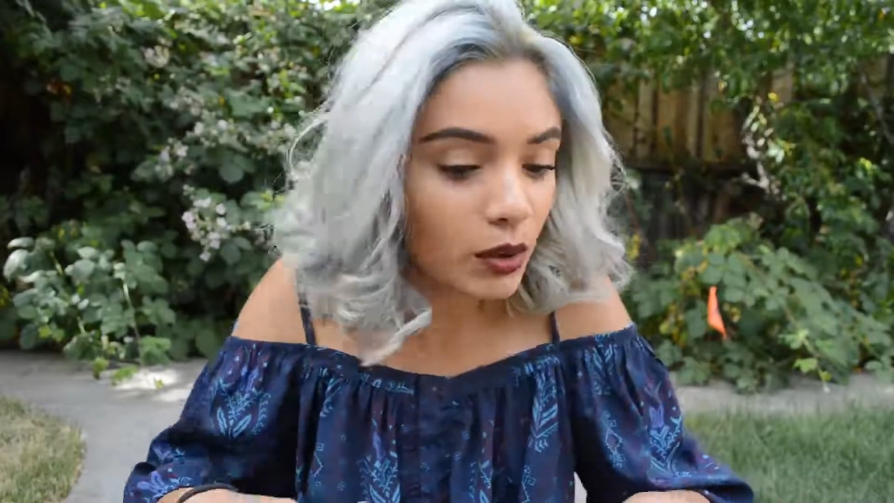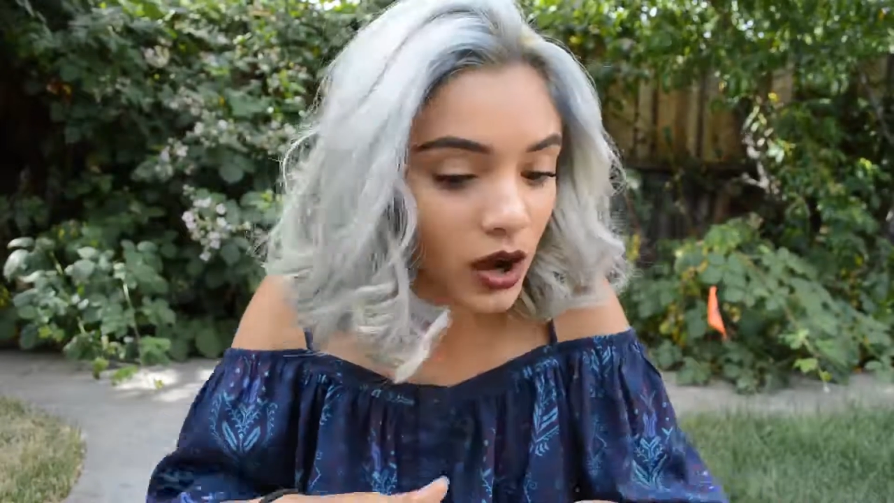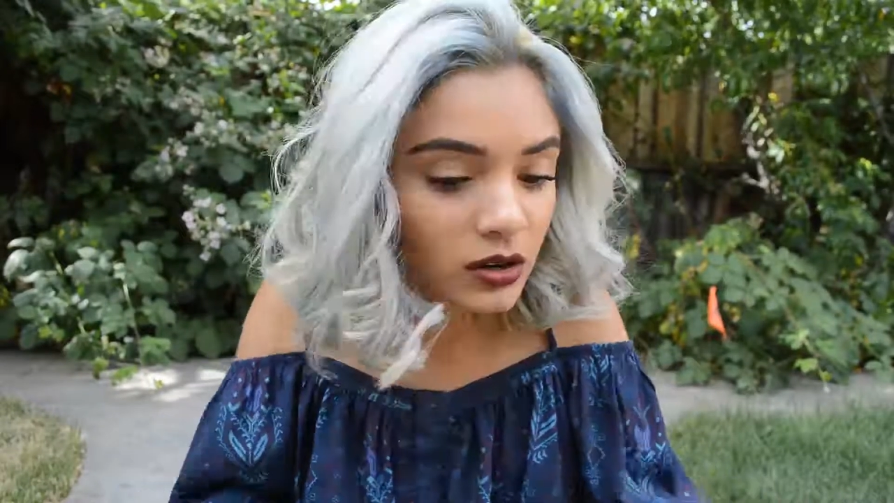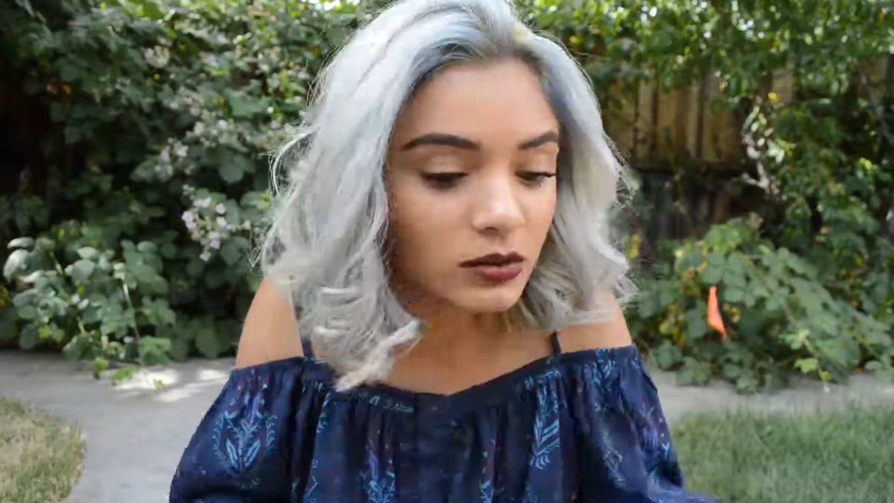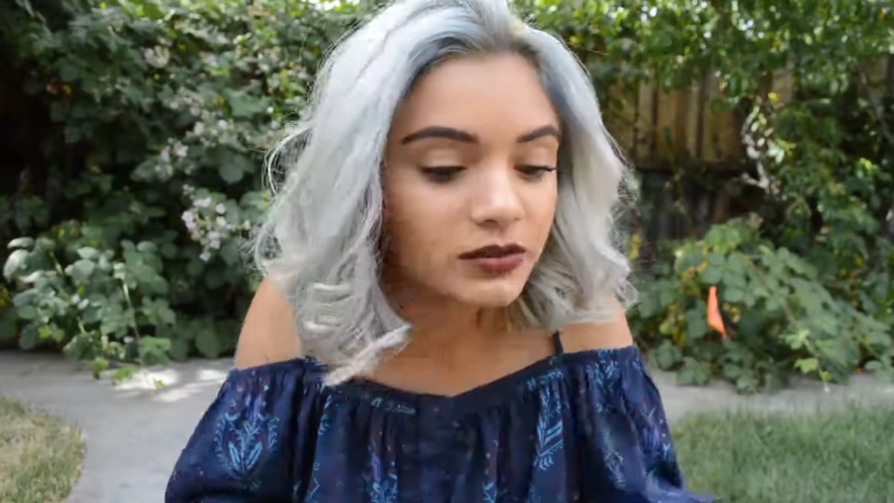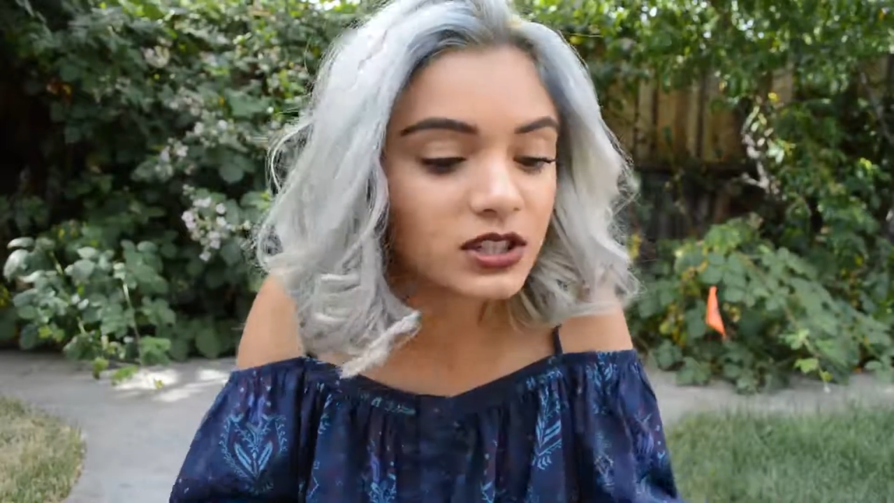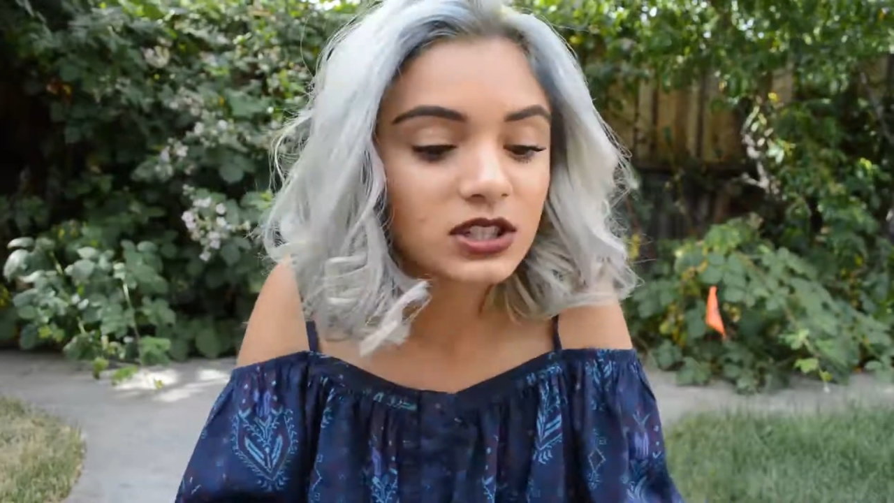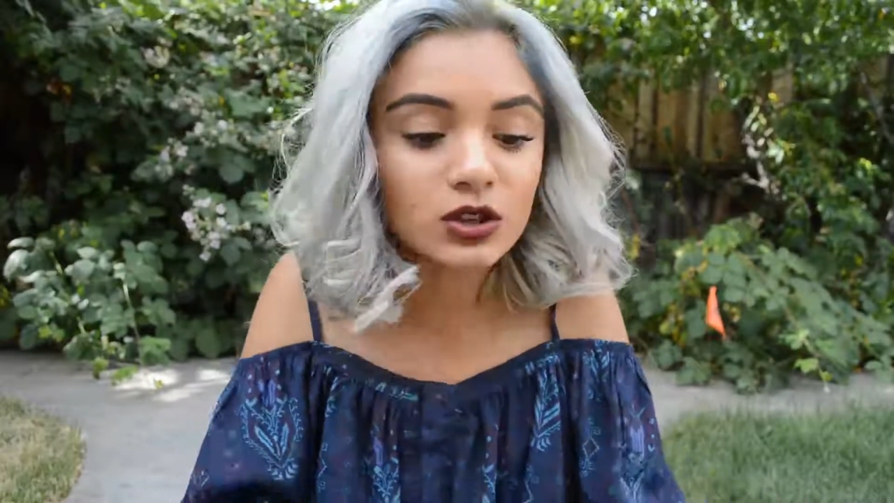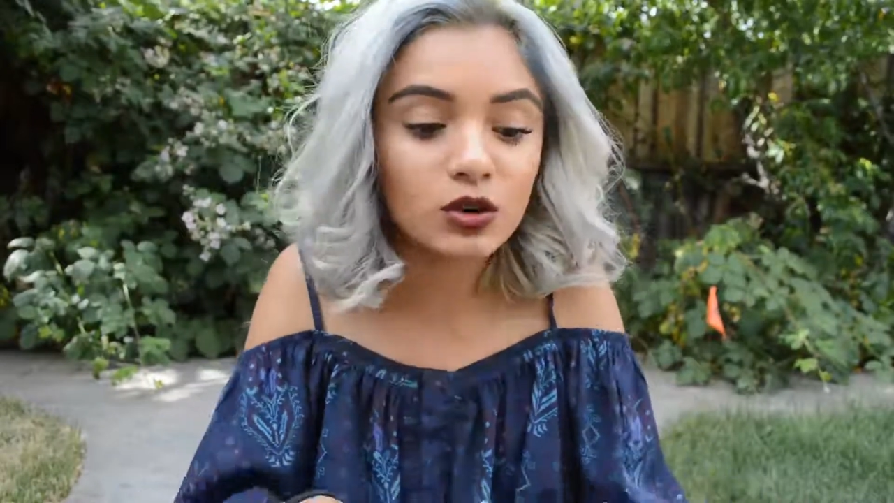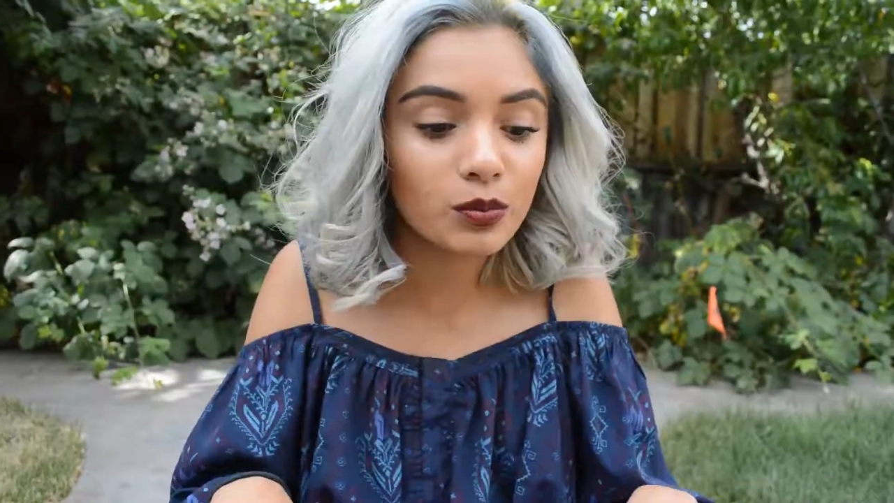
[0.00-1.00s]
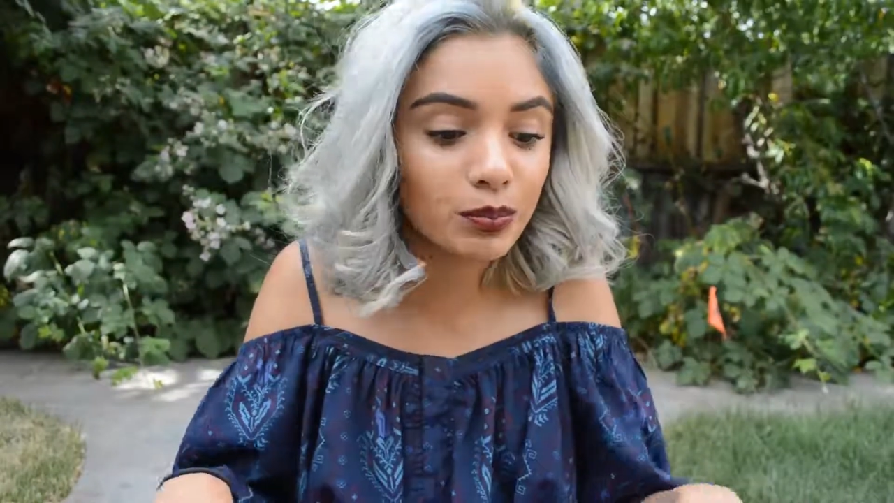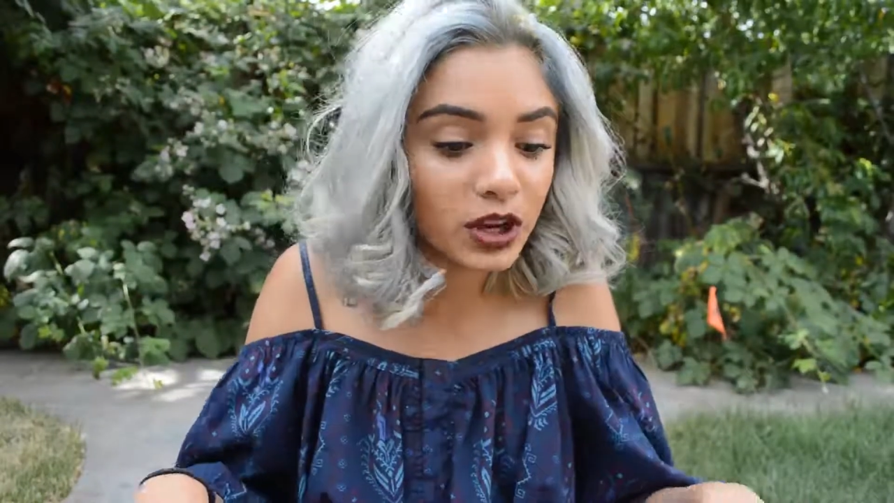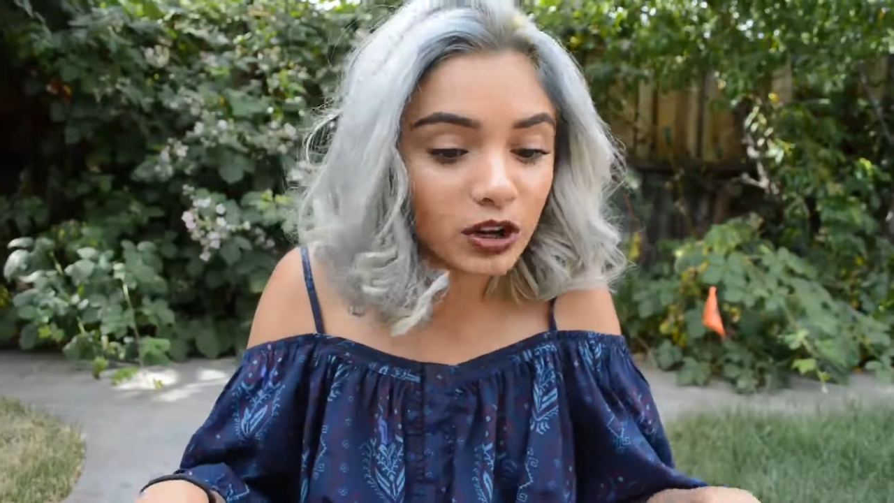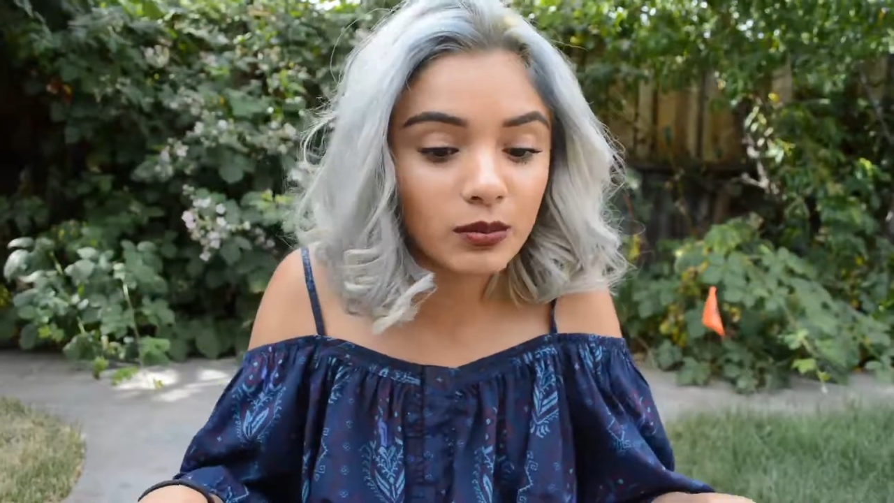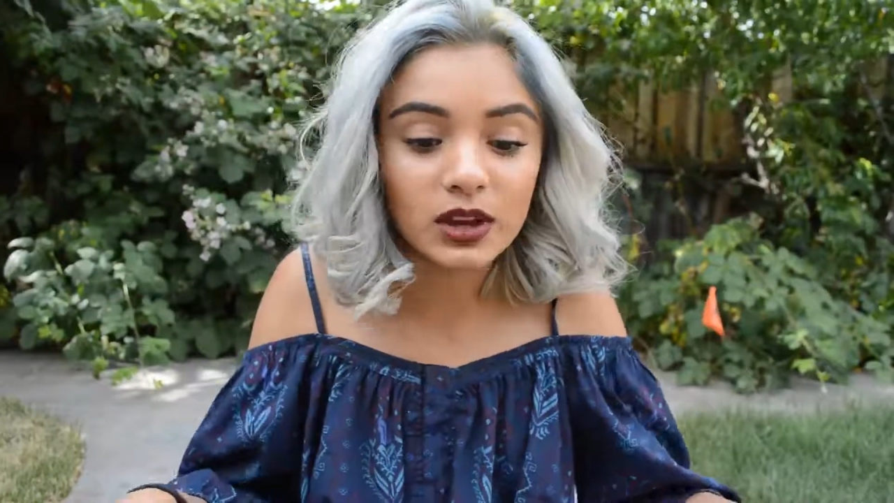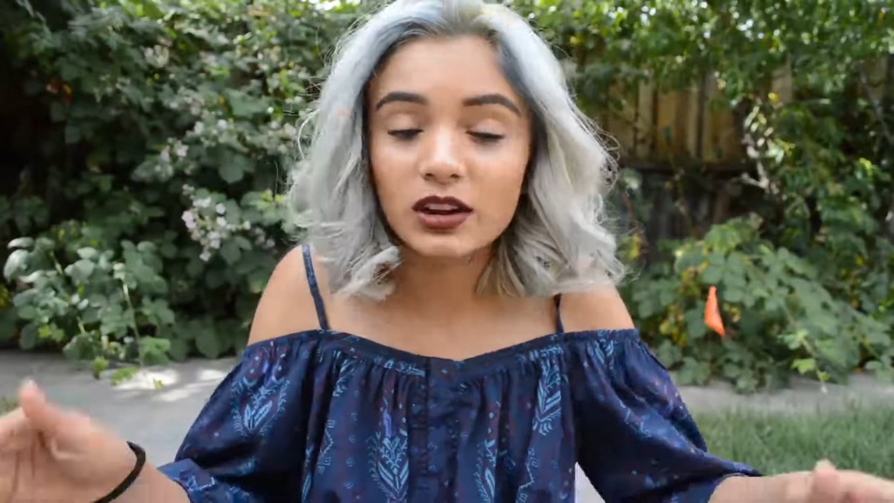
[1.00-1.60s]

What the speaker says: bottom of this little pyramid,